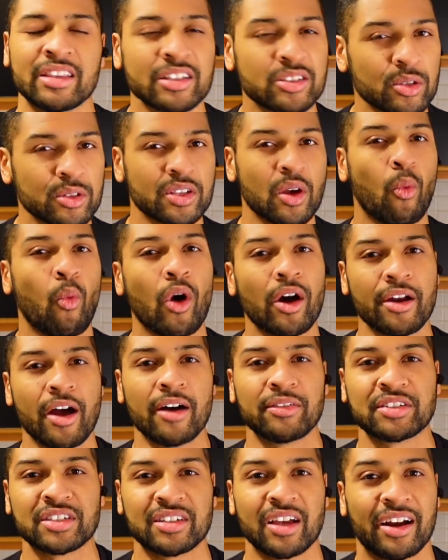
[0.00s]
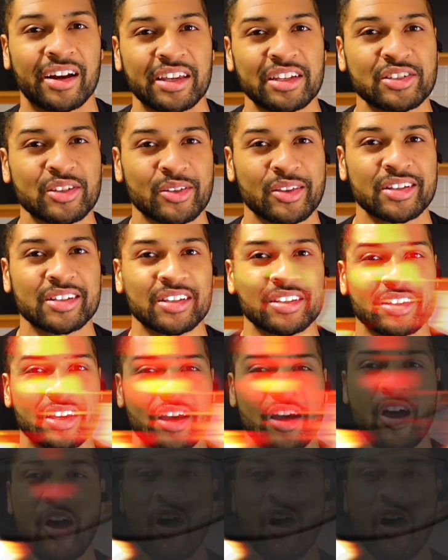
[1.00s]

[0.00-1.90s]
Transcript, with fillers: This was a one-off study, so this isn't